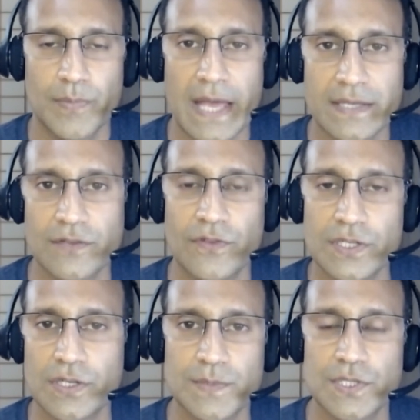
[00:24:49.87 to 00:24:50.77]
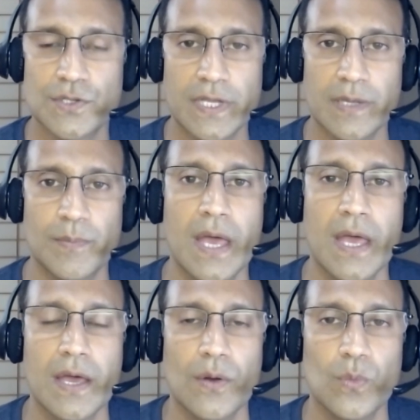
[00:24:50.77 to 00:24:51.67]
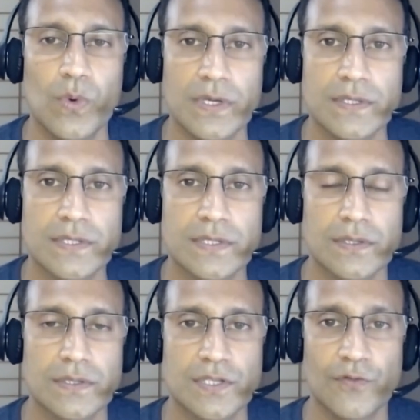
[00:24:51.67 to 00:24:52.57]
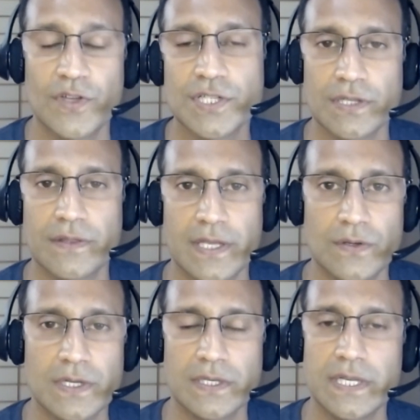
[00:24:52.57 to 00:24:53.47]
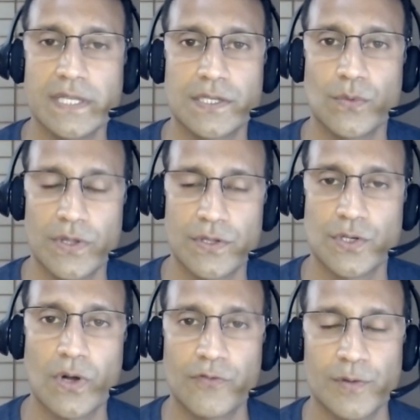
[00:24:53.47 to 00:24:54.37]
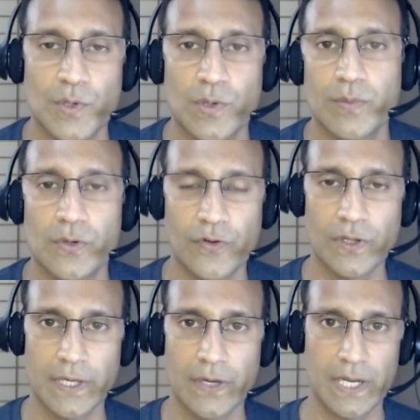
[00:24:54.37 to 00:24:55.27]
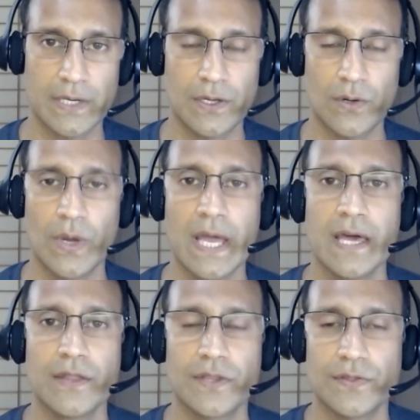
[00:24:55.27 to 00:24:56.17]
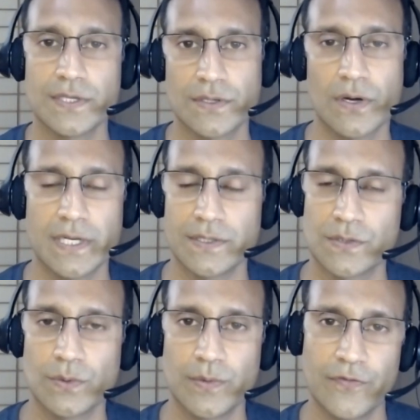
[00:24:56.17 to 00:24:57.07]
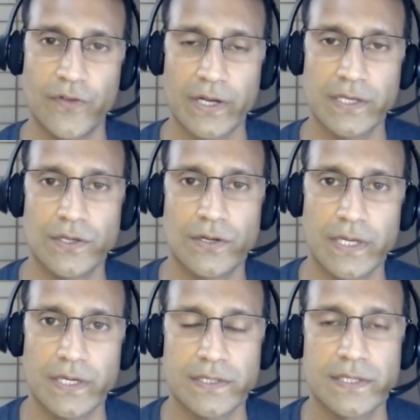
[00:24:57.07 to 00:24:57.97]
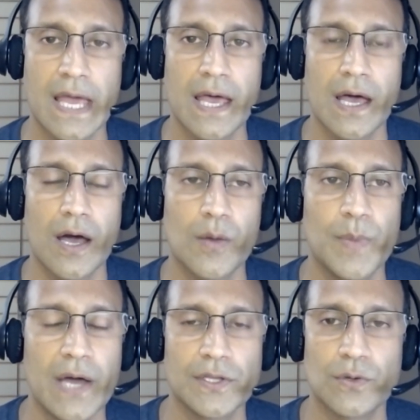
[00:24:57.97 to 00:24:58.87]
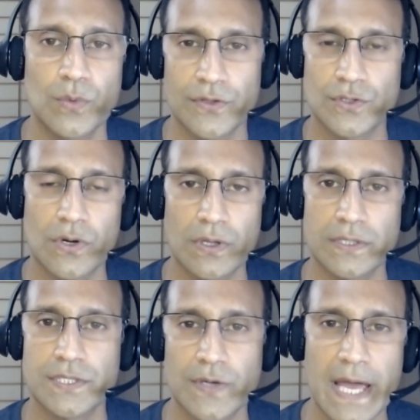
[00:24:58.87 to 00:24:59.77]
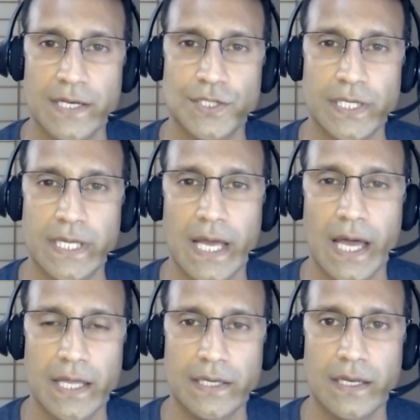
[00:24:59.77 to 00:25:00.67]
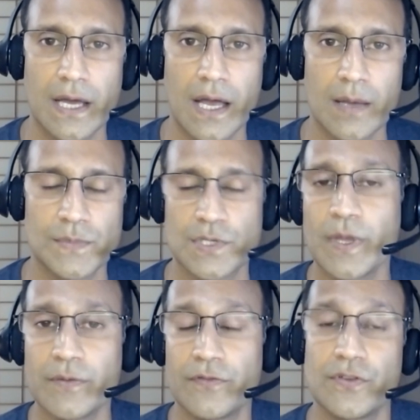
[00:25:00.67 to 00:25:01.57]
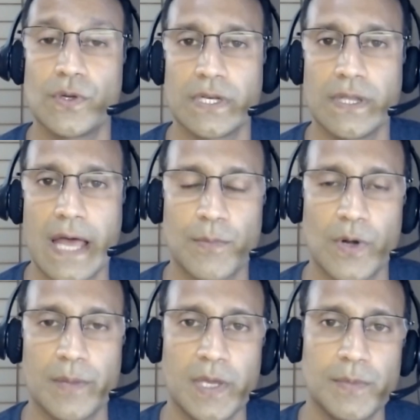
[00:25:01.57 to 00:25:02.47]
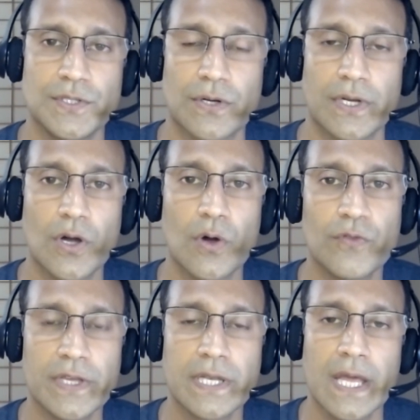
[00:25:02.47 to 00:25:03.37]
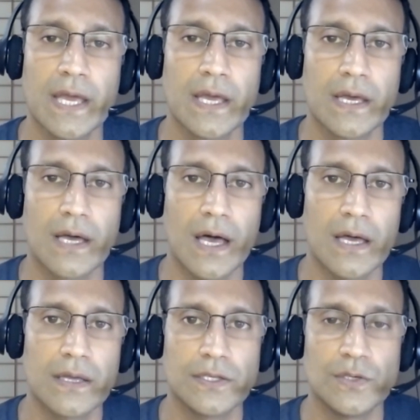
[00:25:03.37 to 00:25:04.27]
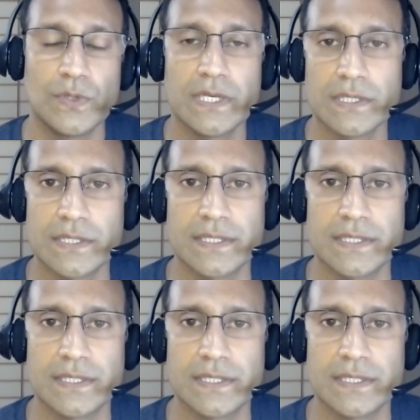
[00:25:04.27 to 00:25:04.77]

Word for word: passive income stream was sufficient that you didn't need to withdraw from your portfolio. And I know that this audience would be very curious about your withdrawal strategy. So maybe if you can elaborate, maybe during COVID, you needed